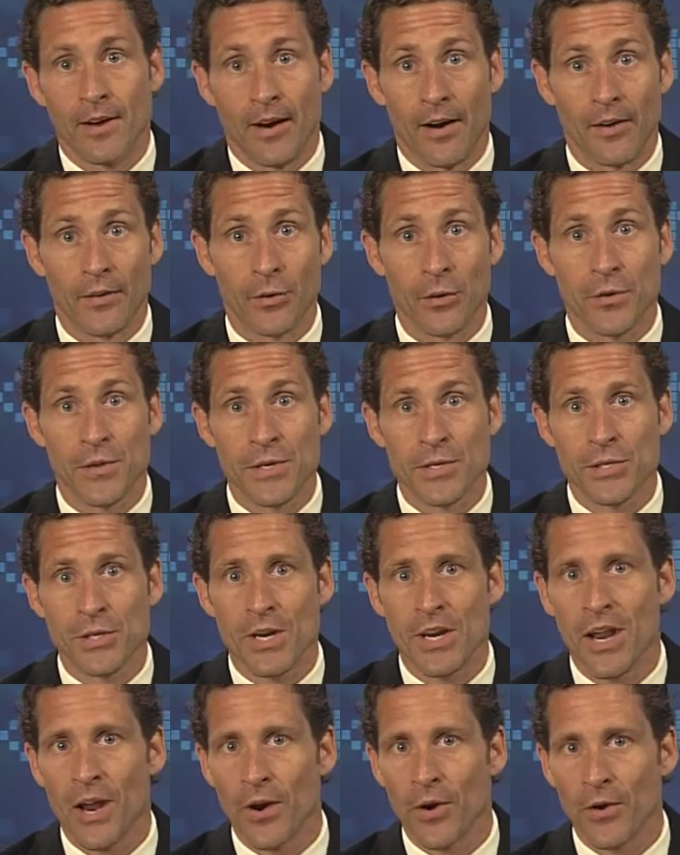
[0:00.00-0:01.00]
Under this
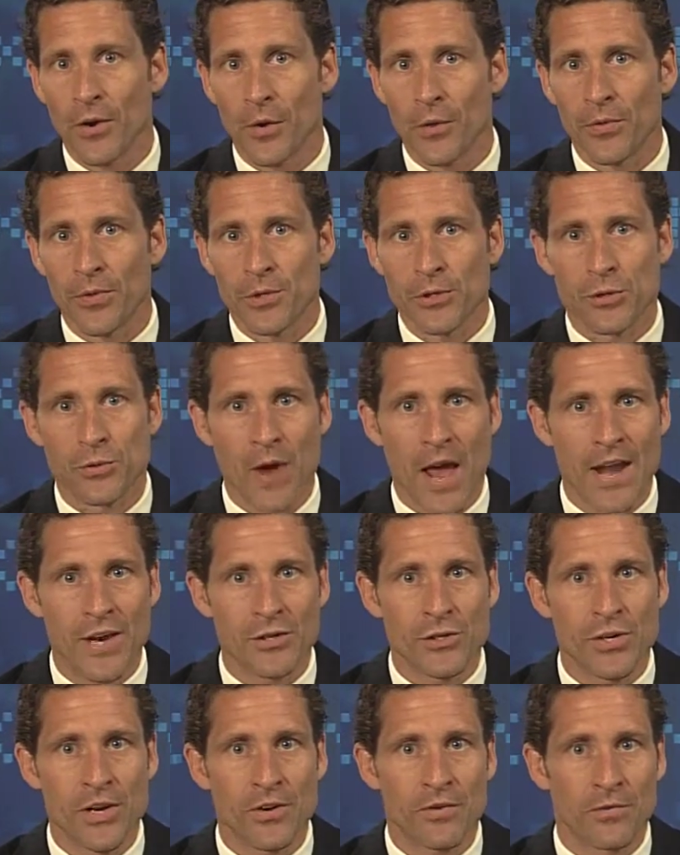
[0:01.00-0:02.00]
scenario, the
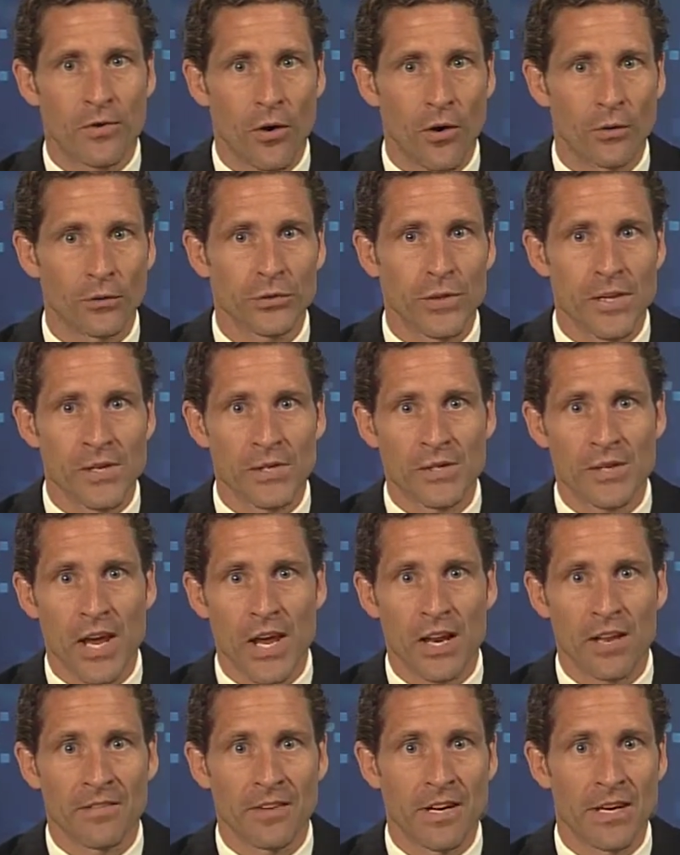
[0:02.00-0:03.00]
strategy involves the
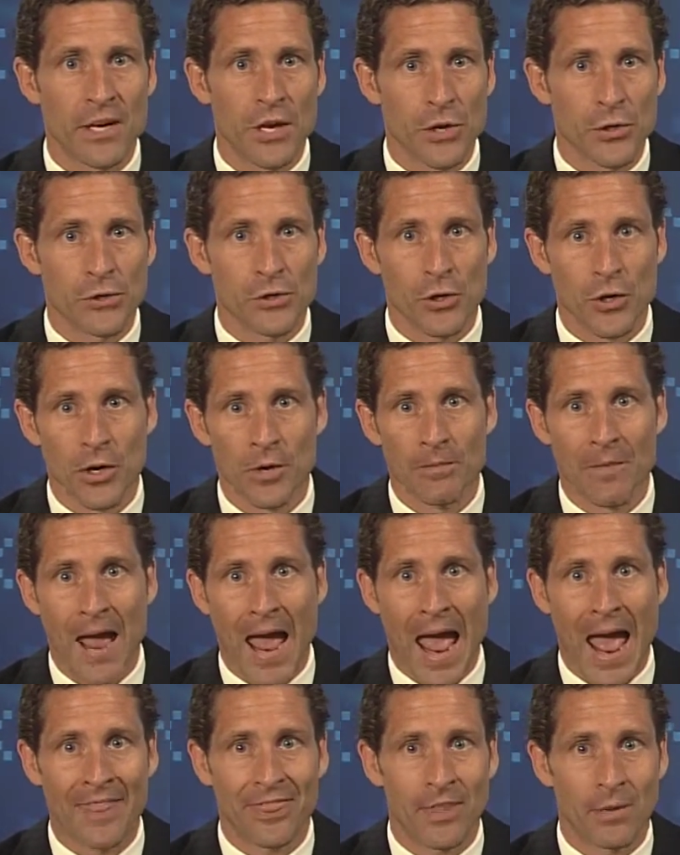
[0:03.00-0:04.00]
sale of a near-term
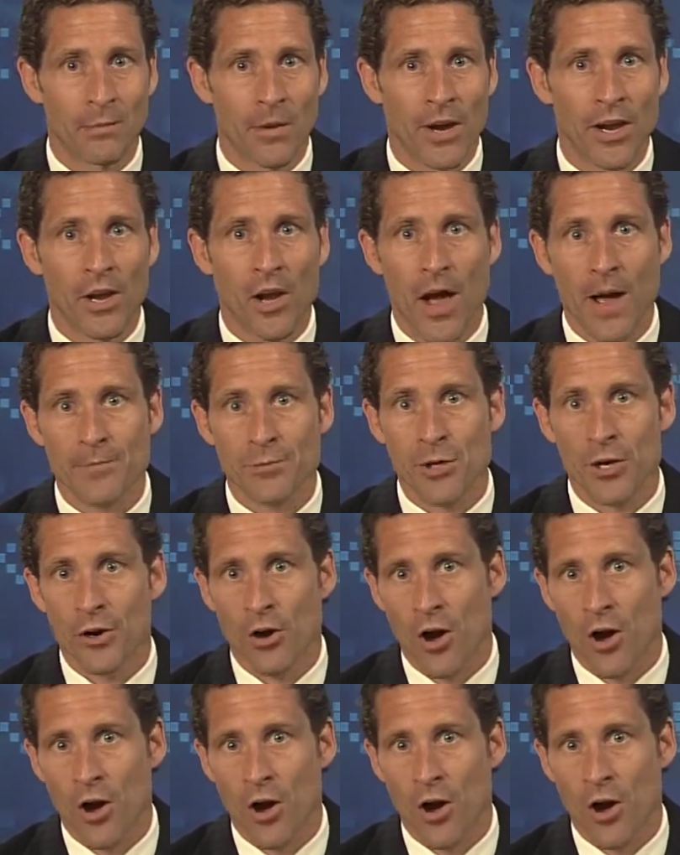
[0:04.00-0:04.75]
at-the-money option